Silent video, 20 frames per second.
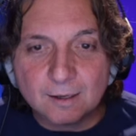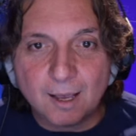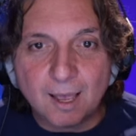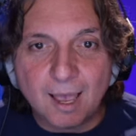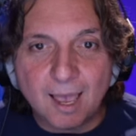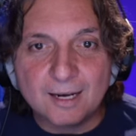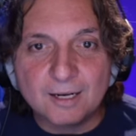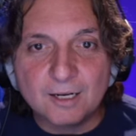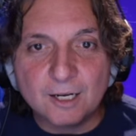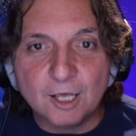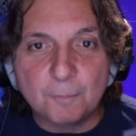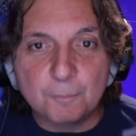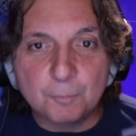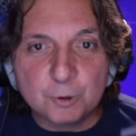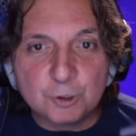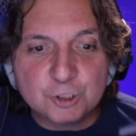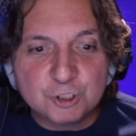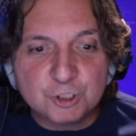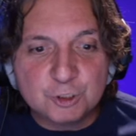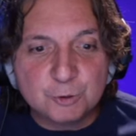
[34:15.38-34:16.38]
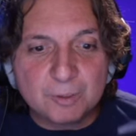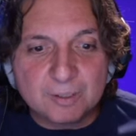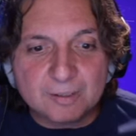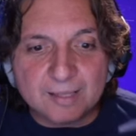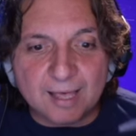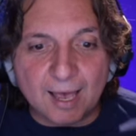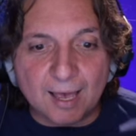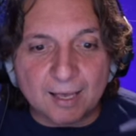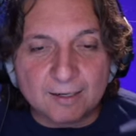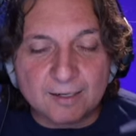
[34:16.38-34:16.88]
and pursuing
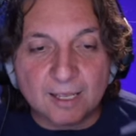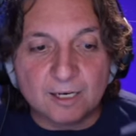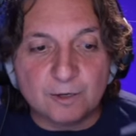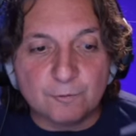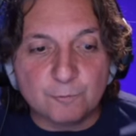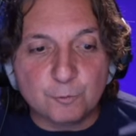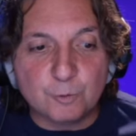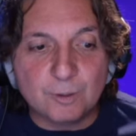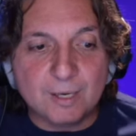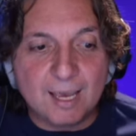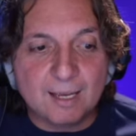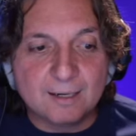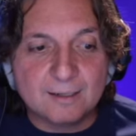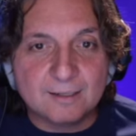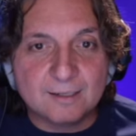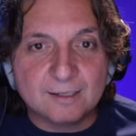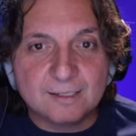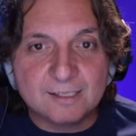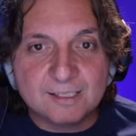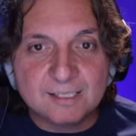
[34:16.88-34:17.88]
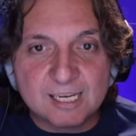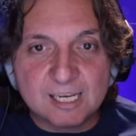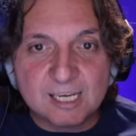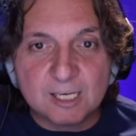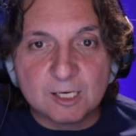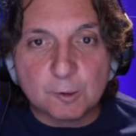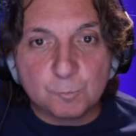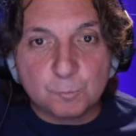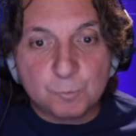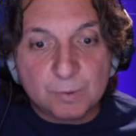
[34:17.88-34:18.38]
that. And if you can't
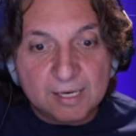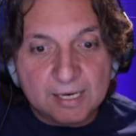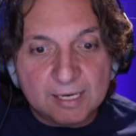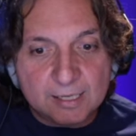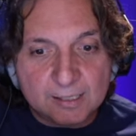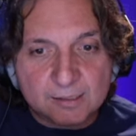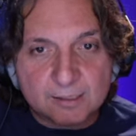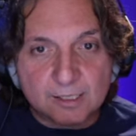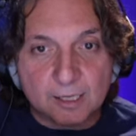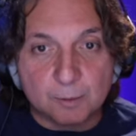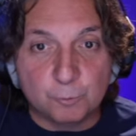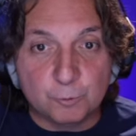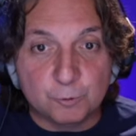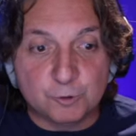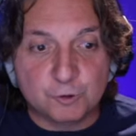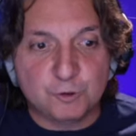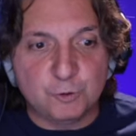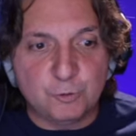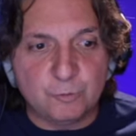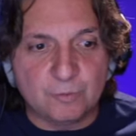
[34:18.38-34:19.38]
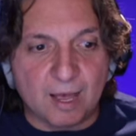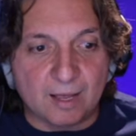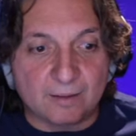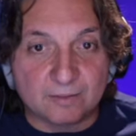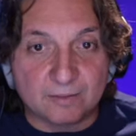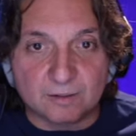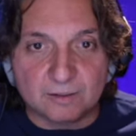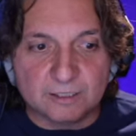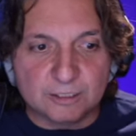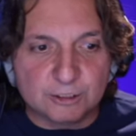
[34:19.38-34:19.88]
seek peace and pursue that,
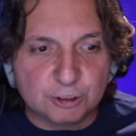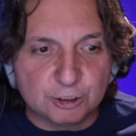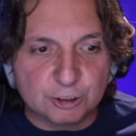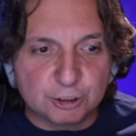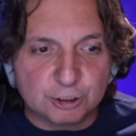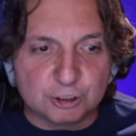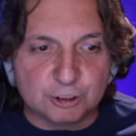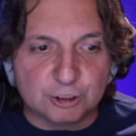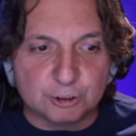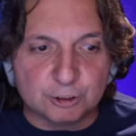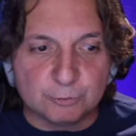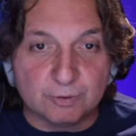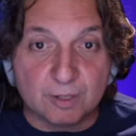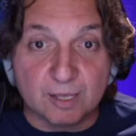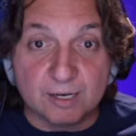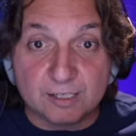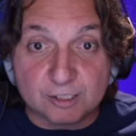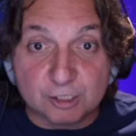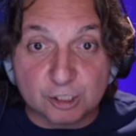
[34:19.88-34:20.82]
the least you can do then is